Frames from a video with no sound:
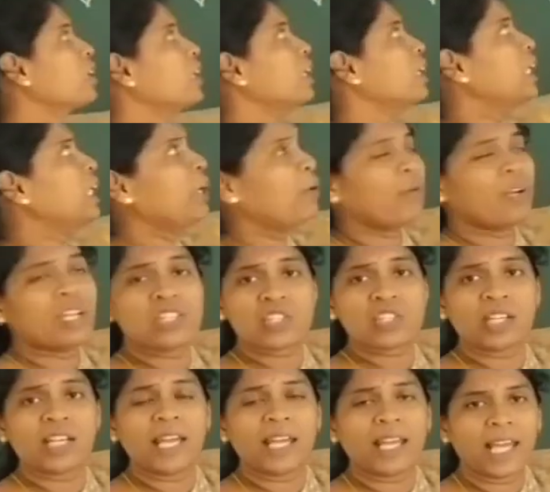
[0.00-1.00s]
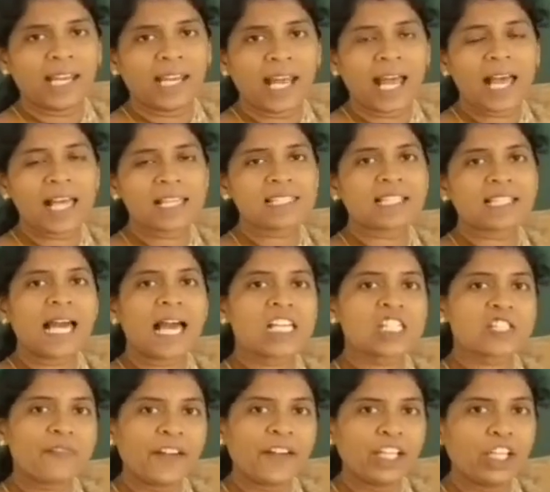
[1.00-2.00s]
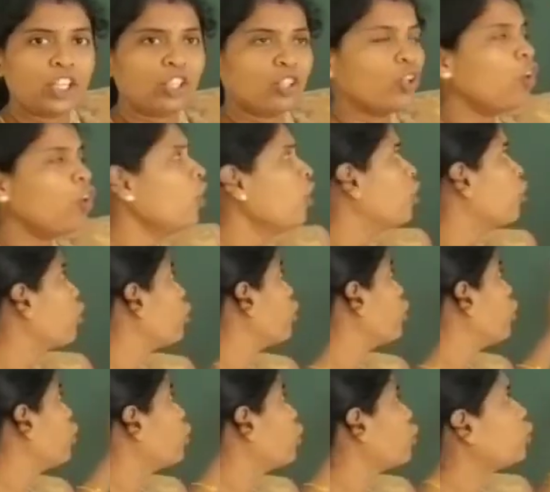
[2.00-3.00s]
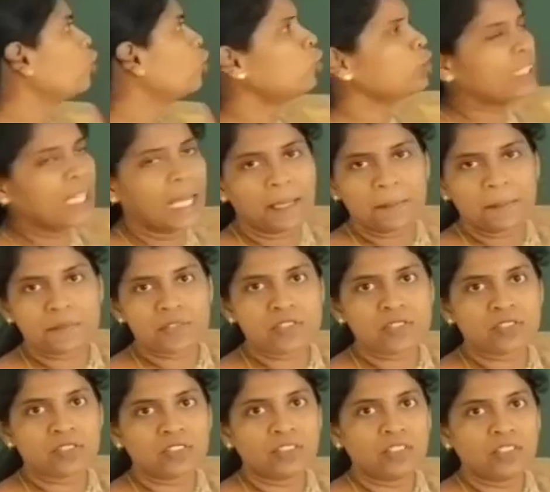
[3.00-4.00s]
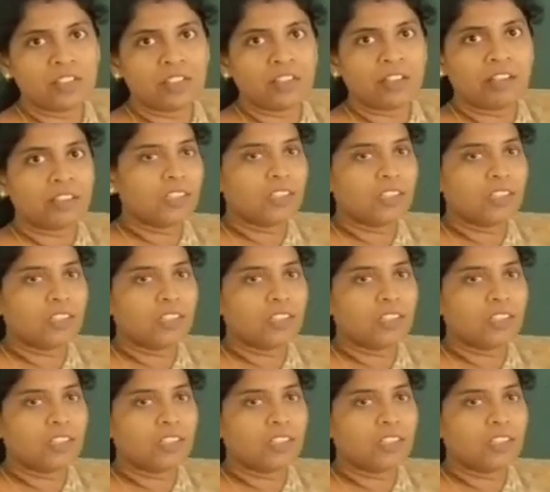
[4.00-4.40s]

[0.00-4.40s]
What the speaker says: nutrition again has classified into two types. The